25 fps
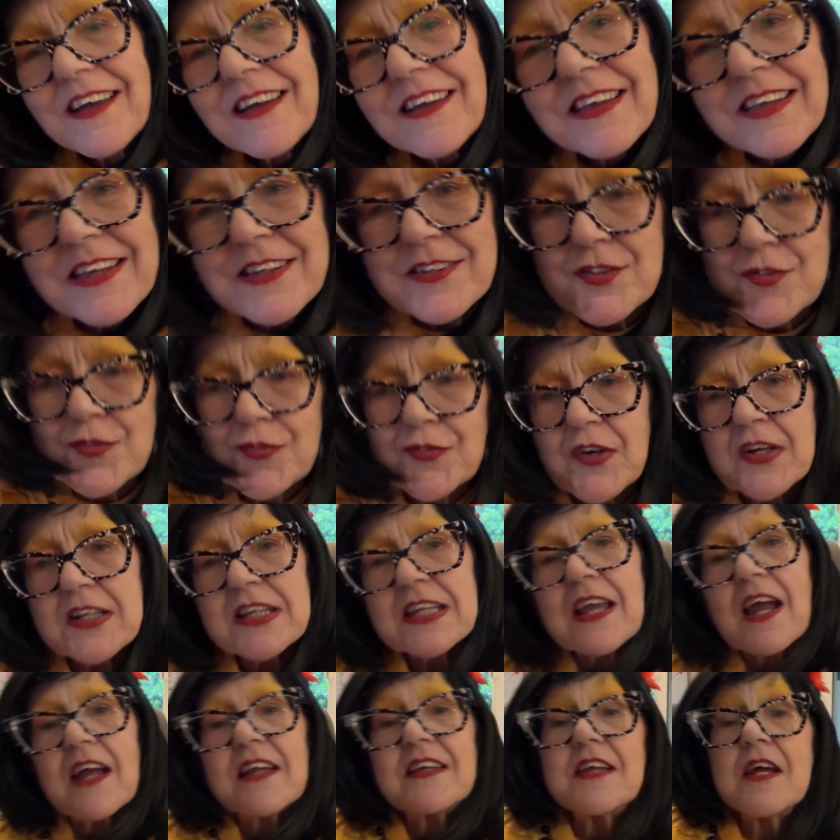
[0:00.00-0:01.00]
It's
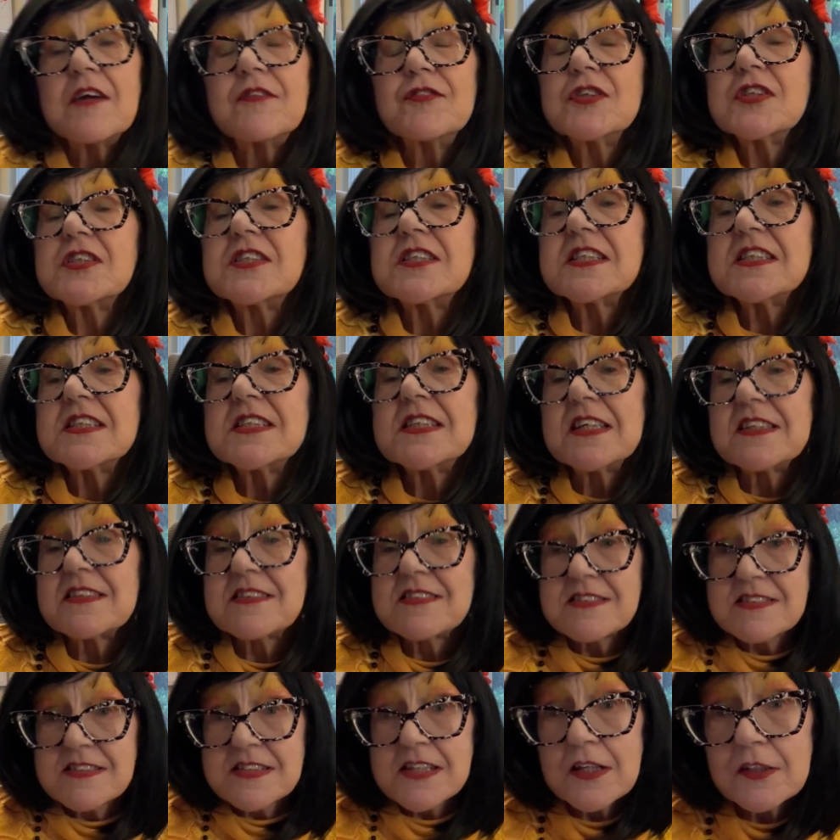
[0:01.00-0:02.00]
funny, I never did get
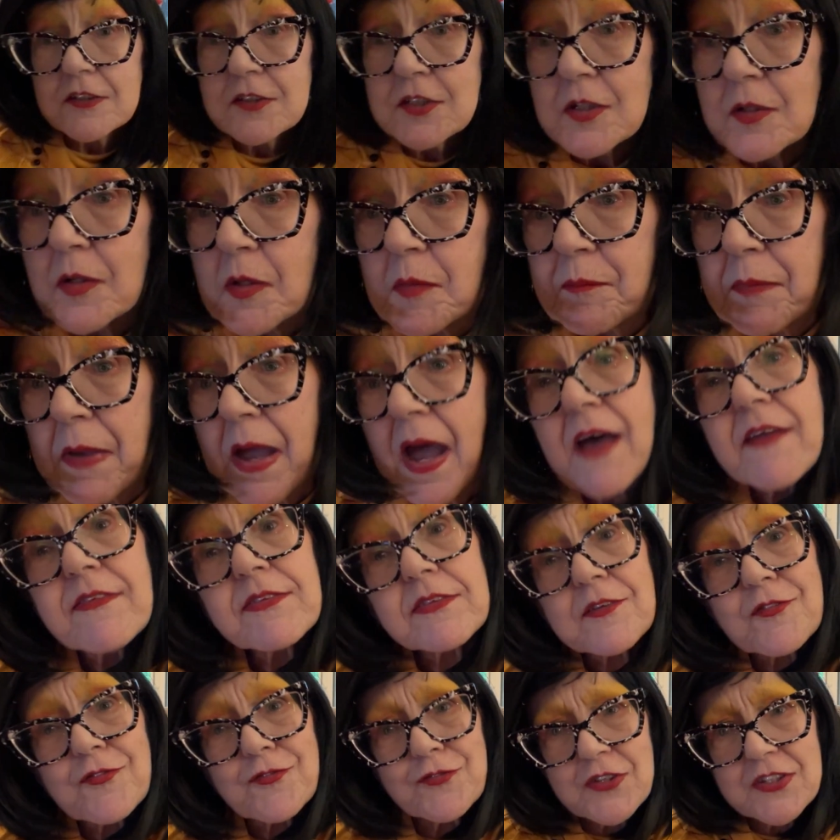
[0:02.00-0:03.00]
to tell you
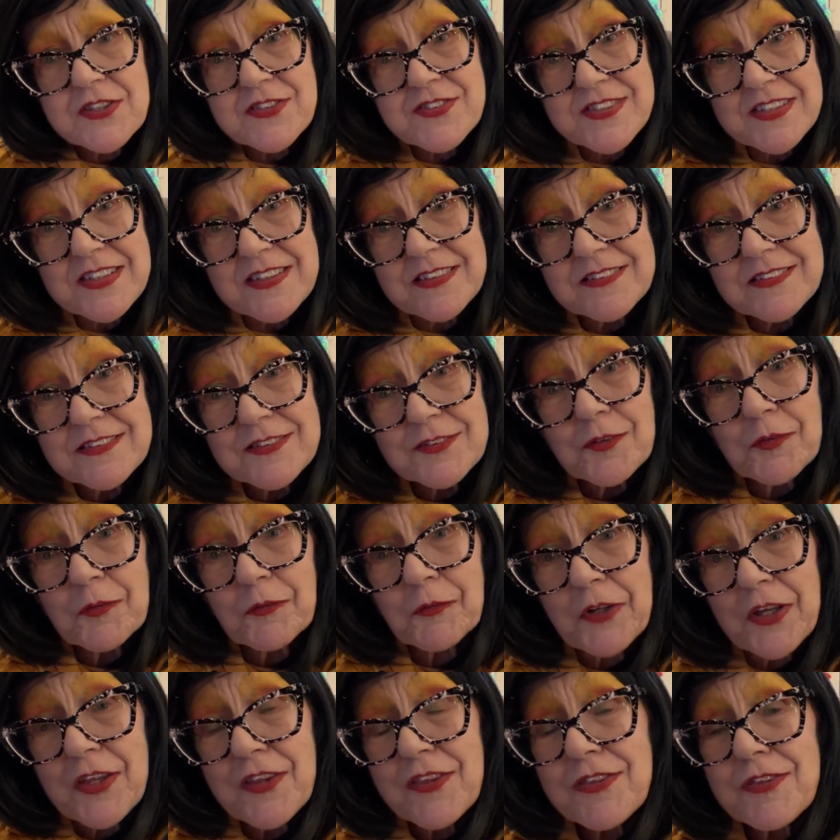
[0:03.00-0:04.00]
about the visit
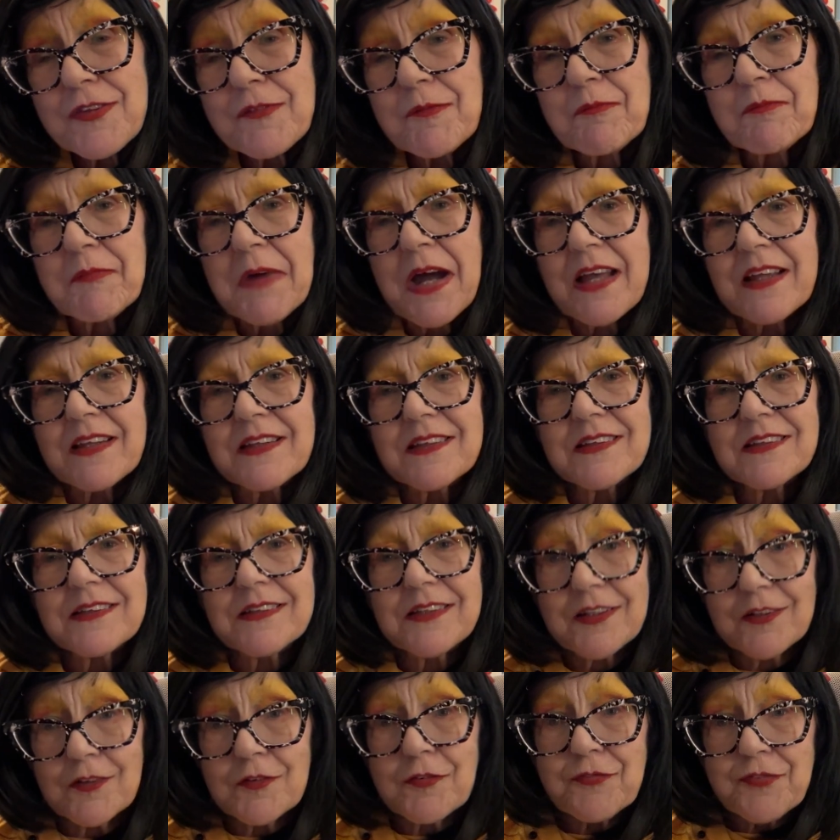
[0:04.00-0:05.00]
with my
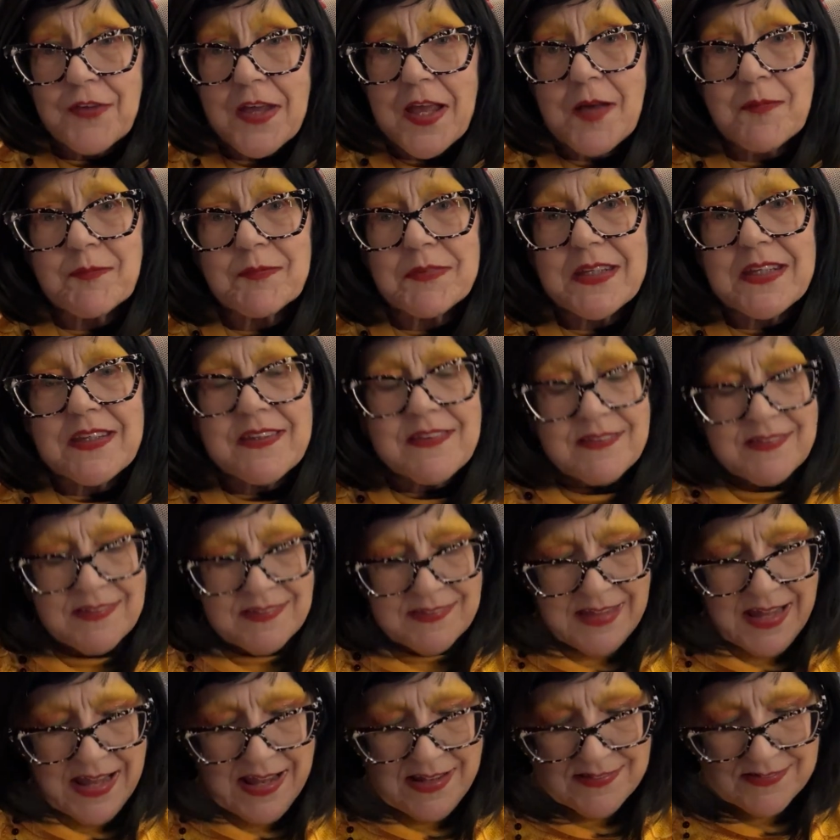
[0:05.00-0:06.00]
little family
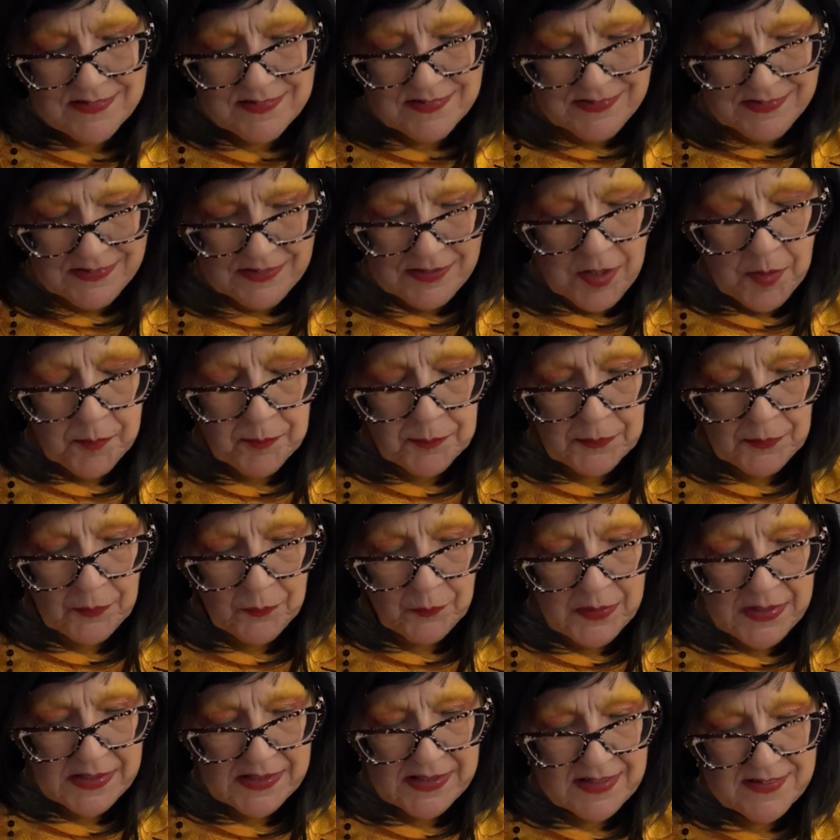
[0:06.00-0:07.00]
that couple of
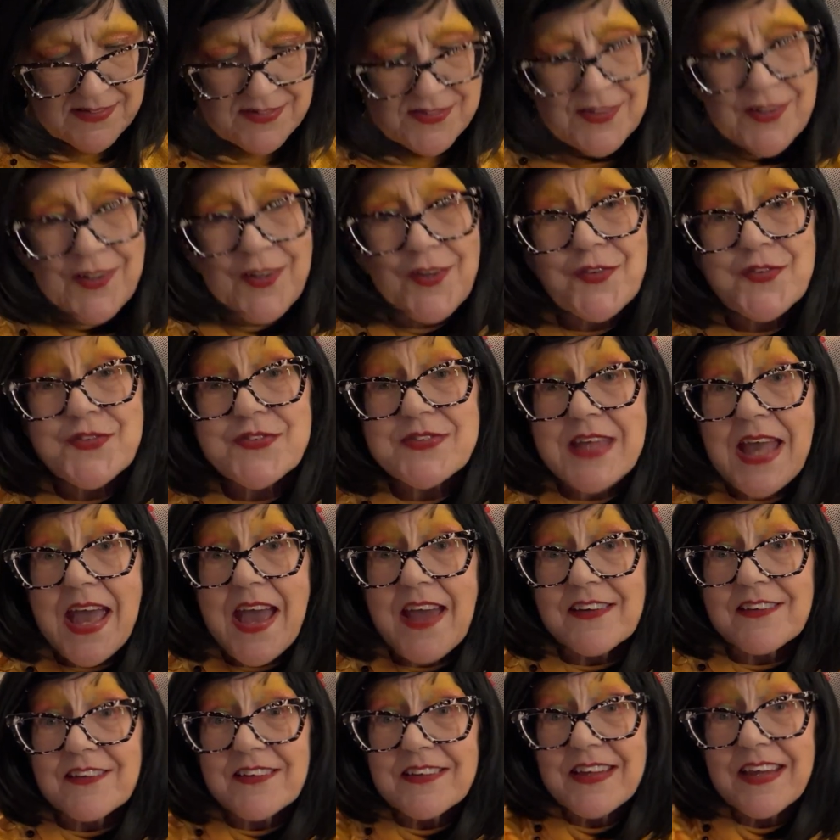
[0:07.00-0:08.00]
weekends ago,
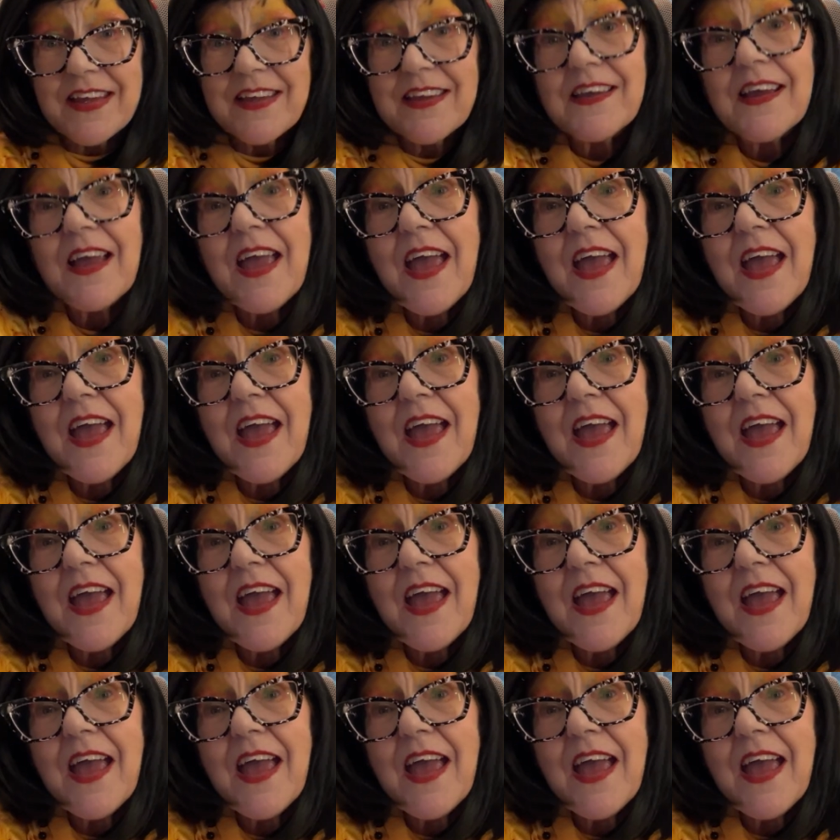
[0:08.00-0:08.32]
Saturday.